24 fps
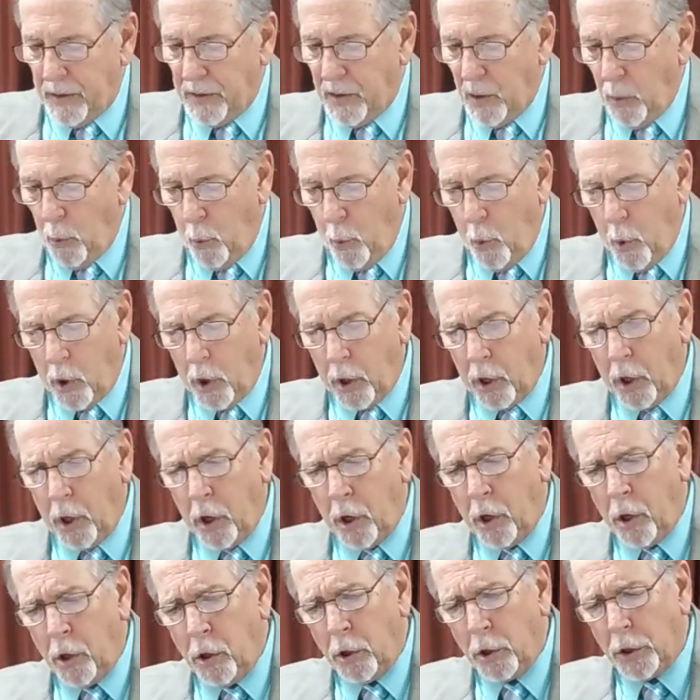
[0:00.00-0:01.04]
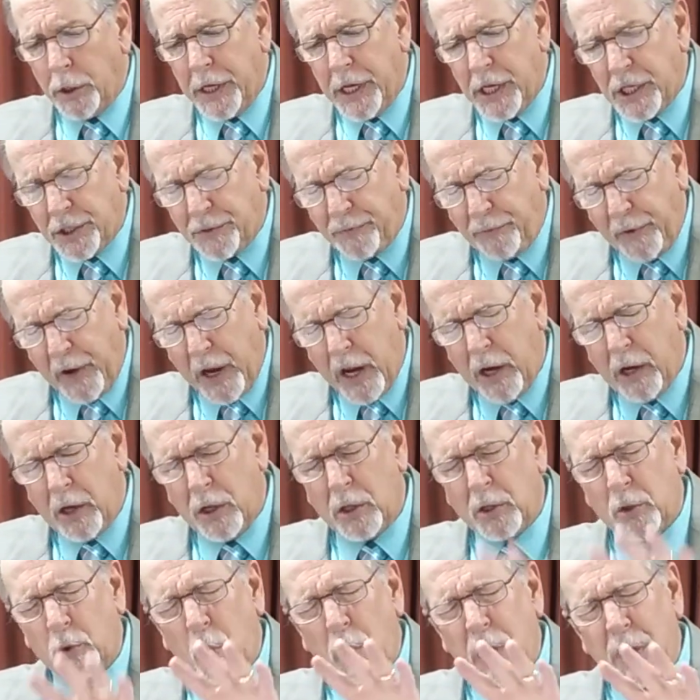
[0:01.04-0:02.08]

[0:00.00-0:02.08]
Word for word: the world is filled